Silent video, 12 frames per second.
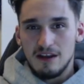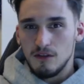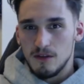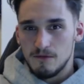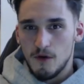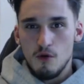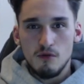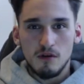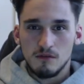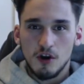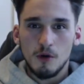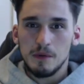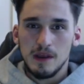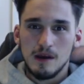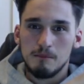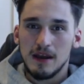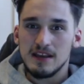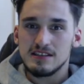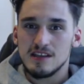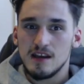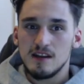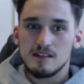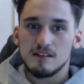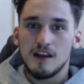on the phone and copy it and paste it, and
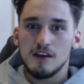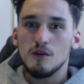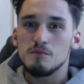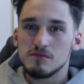it's like